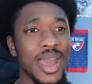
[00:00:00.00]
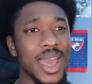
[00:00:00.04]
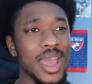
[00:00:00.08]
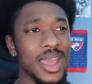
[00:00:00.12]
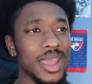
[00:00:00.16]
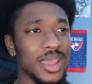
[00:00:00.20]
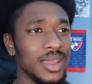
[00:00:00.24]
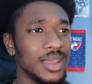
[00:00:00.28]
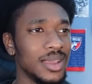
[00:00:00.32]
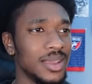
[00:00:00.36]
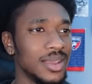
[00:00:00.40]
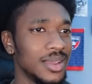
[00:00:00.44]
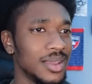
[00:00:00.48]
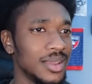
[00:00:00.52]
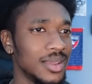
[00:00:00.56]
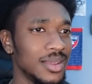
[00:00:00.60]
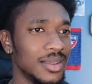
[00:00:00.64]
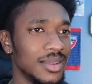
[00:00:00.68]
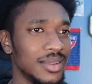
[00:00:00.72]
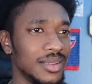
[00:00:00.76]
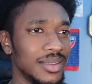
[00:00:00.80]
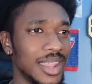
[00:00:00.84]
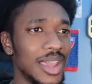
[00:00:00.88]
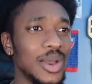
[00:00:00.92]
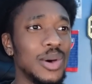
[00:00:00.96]

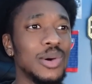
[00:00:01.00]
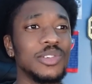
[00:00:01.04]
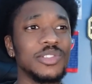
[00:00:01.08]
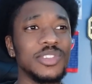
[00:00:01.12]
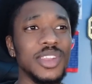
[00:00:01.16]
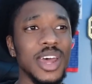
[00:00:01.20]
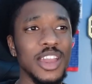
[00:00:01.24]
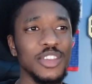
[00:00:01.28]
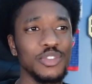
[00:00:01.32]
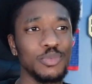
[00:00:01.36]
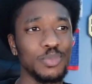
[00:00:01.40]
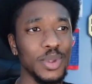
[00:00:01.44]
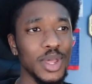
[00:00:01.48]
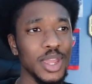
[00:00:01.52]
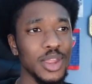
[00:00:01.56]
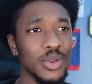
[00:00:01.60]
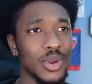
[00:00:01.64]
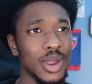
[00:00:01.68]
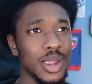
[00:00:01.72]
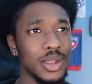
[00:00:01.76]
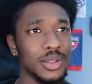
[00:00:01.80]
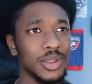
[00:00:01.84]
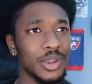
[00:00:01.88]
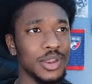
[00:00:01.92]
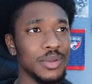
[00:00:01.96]
That was a nice play
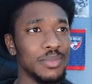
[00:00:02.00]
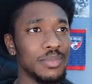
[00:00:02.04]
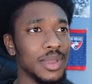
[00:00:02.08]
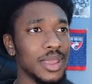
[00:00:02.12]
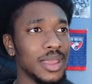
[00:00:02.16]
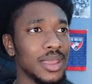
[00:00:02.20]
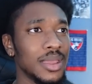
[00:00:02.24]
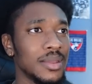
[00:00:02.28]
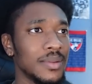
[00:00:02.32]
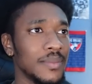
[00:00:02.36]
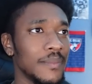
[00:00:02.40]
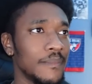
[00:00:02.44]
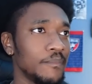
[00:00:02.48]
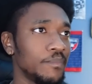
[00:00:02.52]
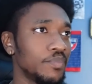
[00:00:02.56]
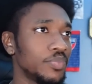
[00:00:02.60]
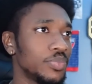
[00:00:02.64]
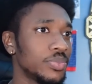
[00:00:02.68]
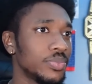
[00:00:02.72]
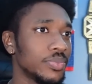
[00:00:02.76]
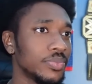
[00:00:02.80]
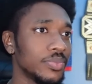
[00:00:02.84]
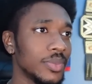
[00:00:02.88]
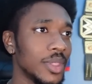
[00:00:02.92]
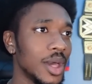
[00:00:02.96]
right there, man.
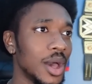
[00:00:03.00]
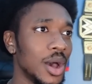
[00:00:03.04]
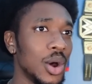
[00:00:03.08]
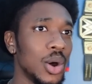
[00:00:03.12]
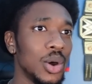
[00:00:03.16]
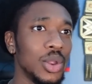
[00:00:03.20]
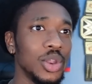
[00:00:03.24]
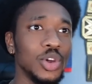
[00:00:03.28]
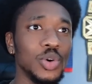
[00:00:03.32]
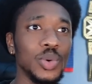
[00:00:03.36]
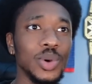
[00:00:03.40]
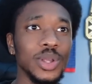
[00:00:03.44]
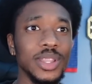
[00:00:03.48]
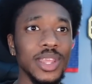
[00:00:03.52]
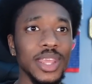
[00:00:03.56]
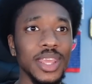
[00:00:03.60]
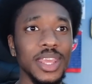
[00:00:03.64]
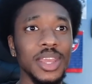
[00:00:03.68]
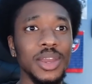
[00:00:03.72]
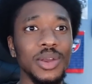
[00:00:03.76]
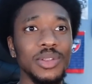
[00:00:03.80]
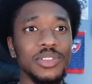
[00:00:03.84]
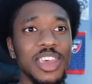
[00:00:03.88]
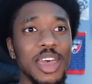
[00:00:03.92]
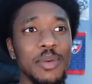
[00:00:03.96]
I don't know what the
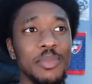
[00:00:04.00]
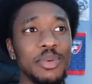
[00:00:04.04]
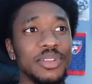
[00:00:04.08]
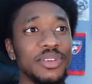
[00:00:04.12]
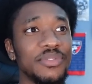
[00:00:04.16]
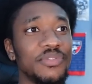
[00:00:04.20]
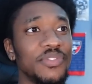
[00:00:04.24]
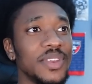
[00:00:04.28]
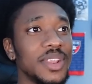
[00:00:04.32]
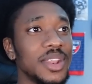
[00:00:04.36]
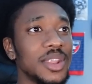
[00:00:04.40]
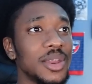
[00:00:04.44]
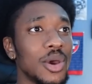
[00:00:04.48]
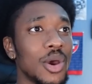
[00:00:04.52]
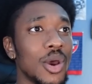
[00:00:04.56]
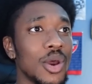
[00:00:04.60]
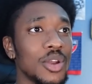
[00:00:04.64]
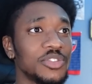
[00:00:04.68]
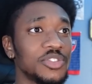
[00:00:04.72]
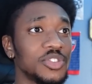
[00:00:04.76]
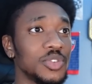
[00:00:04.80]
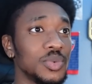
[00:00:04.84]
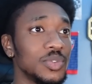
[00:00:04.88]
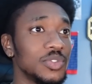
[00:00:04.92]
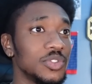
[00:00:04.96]
hell type of defending
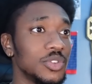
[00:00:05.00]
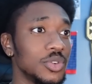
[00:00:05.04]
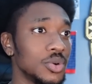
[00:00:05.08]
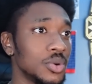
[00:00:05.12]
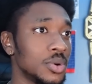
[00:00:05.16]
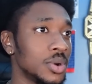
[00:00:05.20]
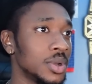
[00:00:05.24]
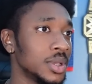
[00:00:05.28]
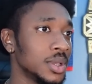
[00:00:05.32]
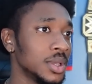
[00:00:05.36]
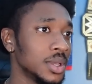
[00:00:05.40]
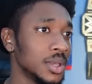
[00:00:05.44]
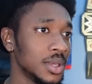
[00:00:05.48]
Arsenal was doing.